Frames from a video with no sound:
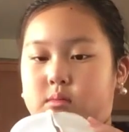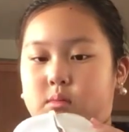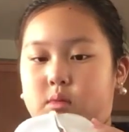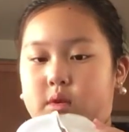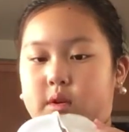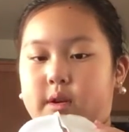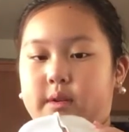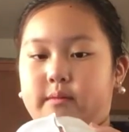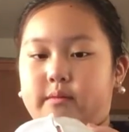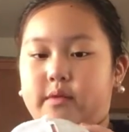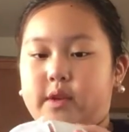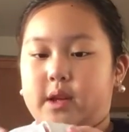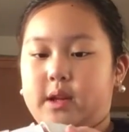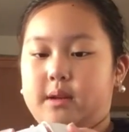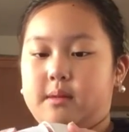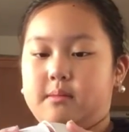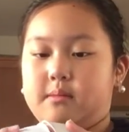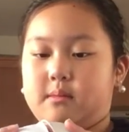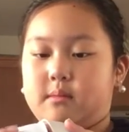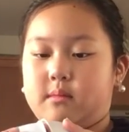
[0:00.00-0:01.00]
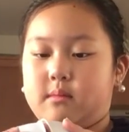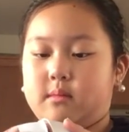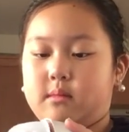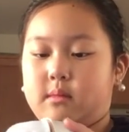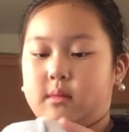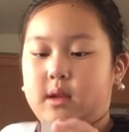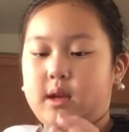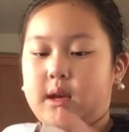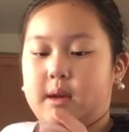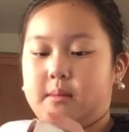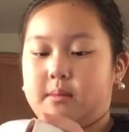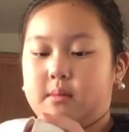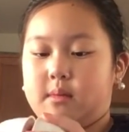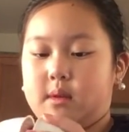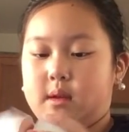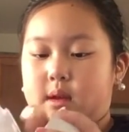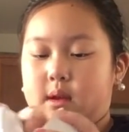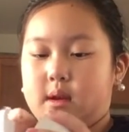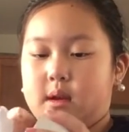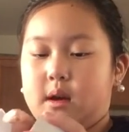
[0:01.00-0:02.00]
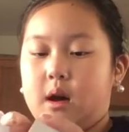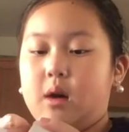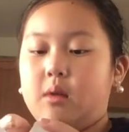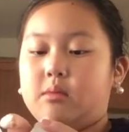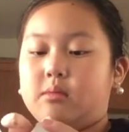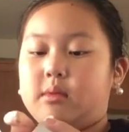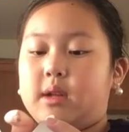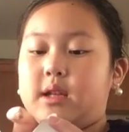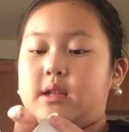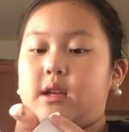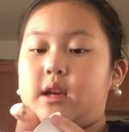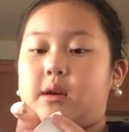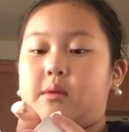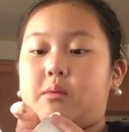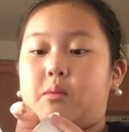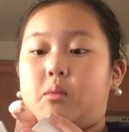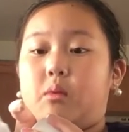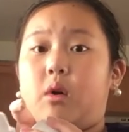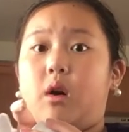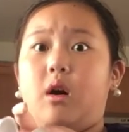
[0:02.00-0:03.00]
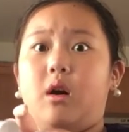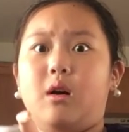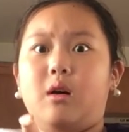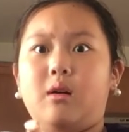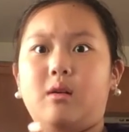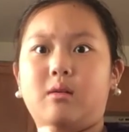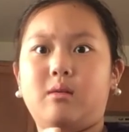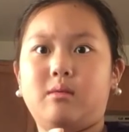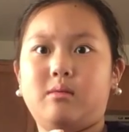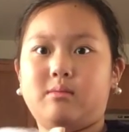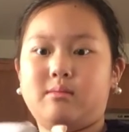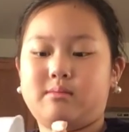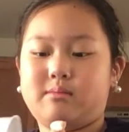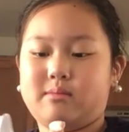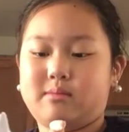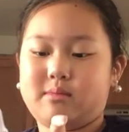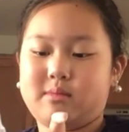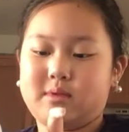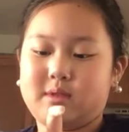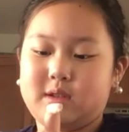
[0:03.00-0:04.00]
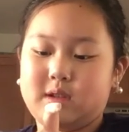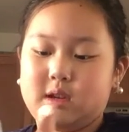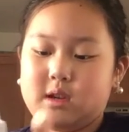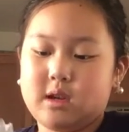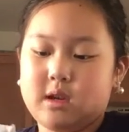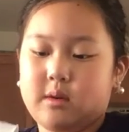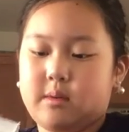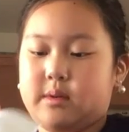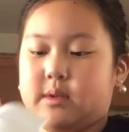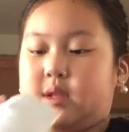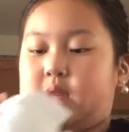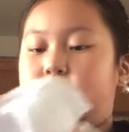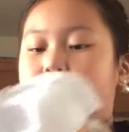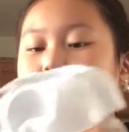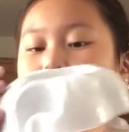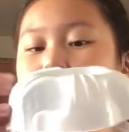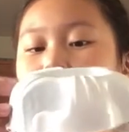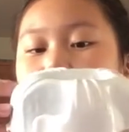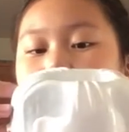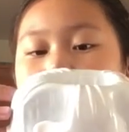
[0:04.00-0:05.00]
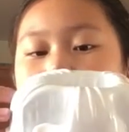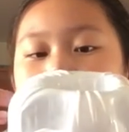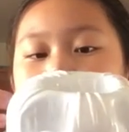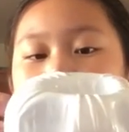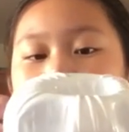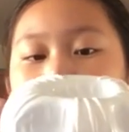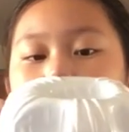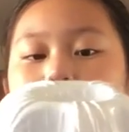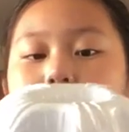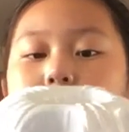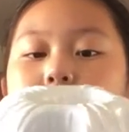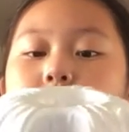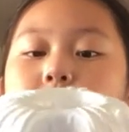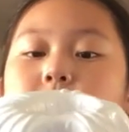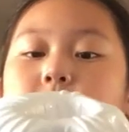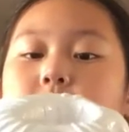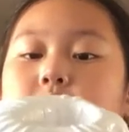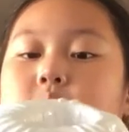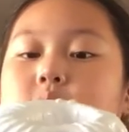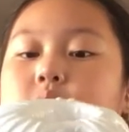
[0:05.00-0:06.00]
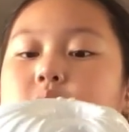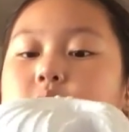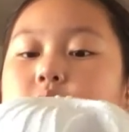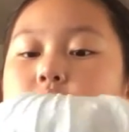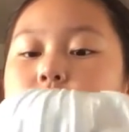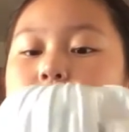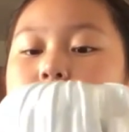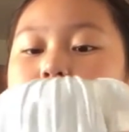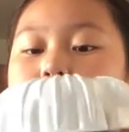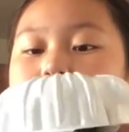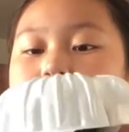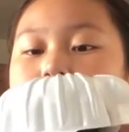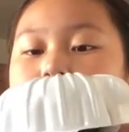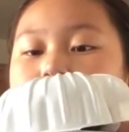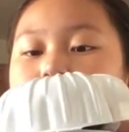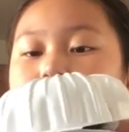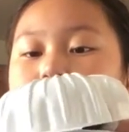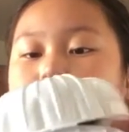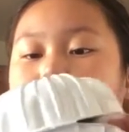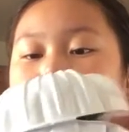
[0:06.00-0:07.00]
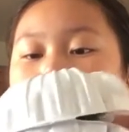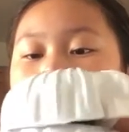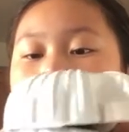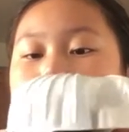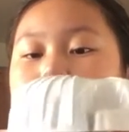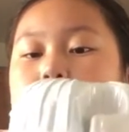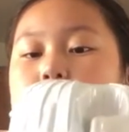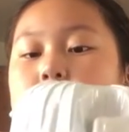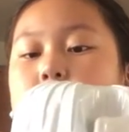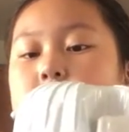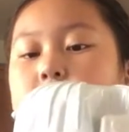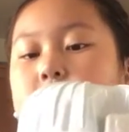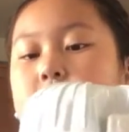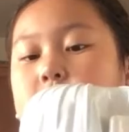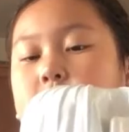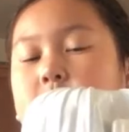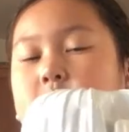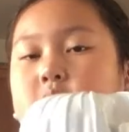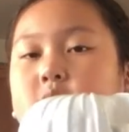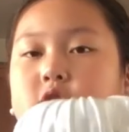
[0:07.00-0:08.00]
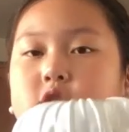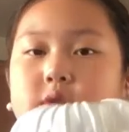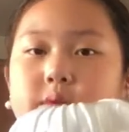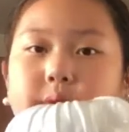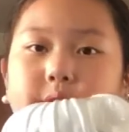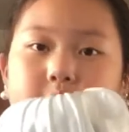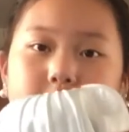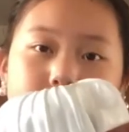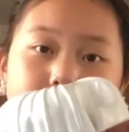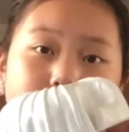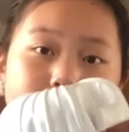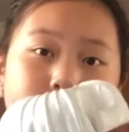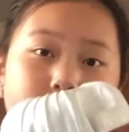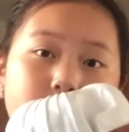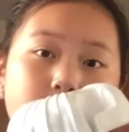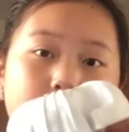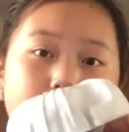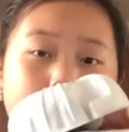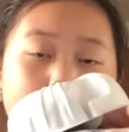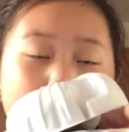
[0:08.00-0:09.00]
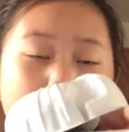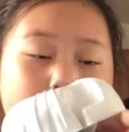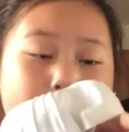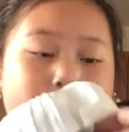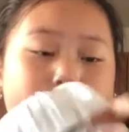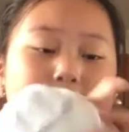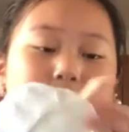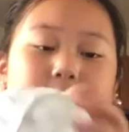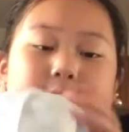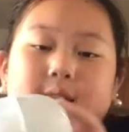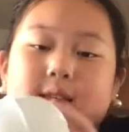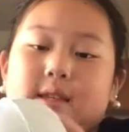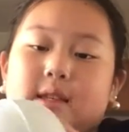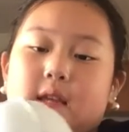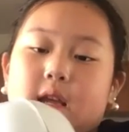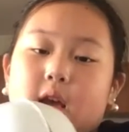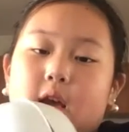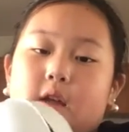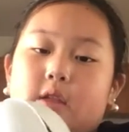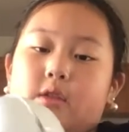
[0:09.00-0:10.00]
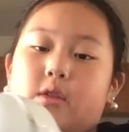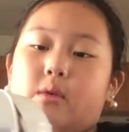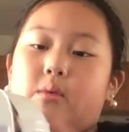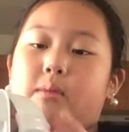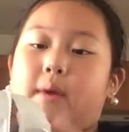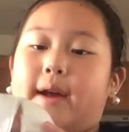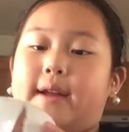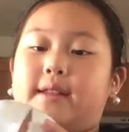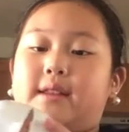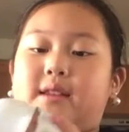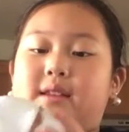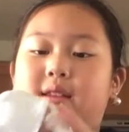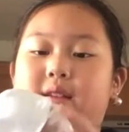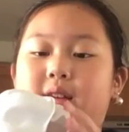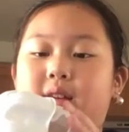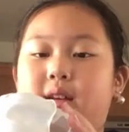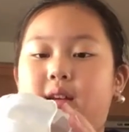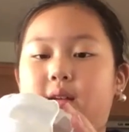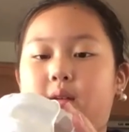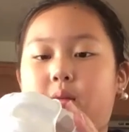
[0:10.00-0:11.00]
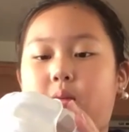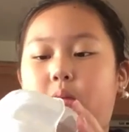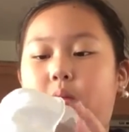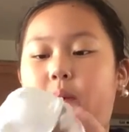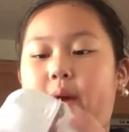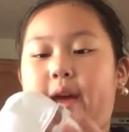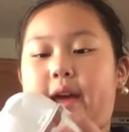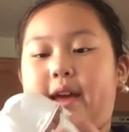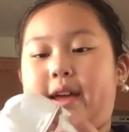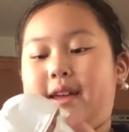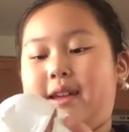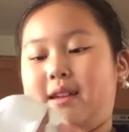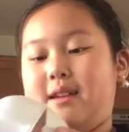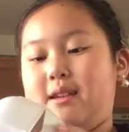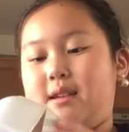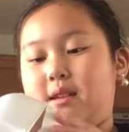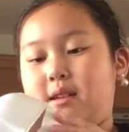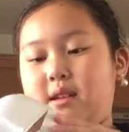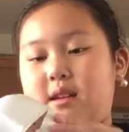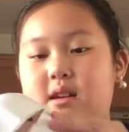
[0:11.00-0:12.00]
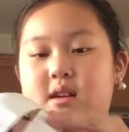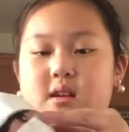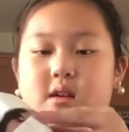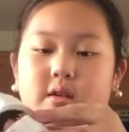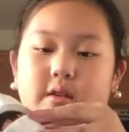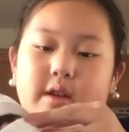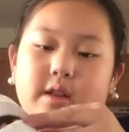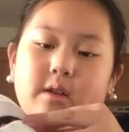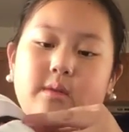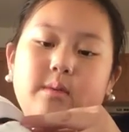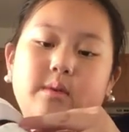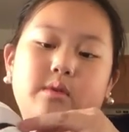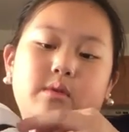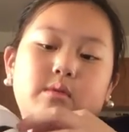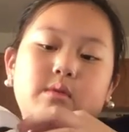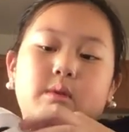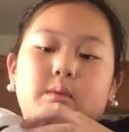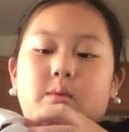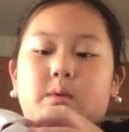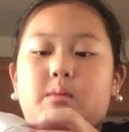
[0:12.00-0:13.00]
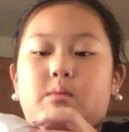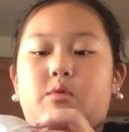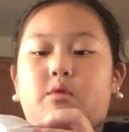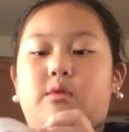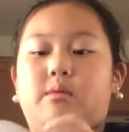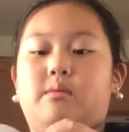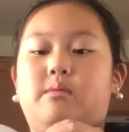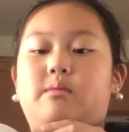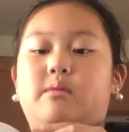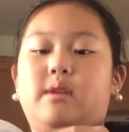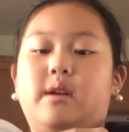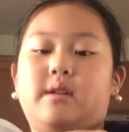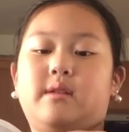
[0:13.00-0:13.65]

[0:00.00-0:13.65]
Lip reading: More confetti. Okay. Oh, that's it. Whoa. Was there another piece of, oh, there was. I'll just get that so we can open this the right way. Okay, there was only one left.